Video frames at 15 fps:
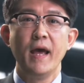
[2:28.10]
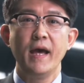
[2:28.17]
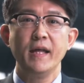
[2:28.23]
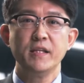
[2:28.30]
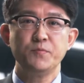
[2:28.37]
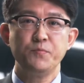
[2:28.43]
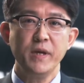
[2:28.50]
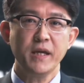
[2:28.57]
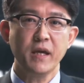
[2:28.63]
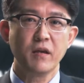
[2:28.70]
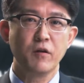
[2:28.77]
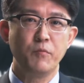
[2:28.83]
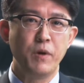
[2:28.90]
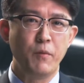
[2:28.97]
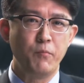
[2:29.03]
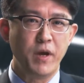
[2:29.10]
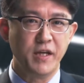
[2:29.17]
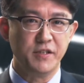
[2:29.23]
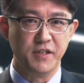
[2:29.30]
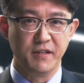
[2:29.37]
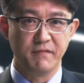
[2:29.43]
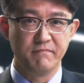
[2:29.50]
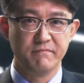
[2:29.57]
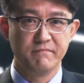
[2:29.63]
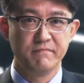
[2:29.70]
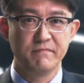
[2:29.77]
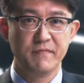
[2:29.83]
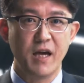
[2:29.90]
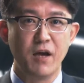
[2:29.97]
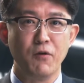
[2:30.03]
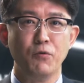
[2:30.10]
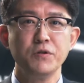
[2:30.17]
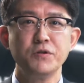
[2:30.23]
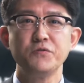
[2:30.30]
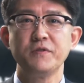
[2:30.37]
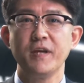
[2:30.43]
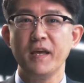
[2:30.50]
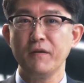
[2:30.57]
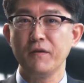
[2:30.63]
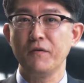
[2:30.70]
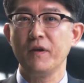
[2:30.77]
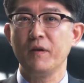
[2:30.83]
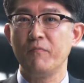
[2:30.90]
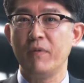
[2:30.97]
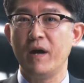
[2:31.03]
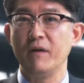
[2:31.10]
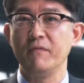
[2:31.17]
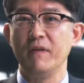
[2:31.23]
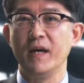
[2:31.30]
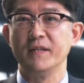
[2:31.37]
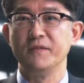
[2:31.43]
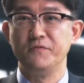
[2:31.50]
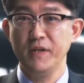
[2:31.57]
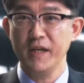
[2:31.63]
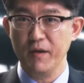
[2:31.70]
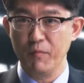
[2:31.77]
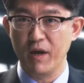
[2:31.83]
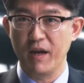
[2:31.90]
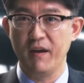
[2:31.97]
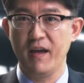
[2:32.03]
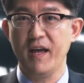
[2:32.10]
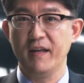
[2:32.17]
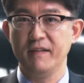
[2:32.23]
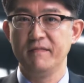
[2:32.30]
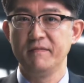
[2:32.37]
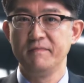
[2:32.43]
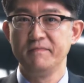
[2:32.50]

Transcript: And speaking of amazing, I want to tell you about a dream I have,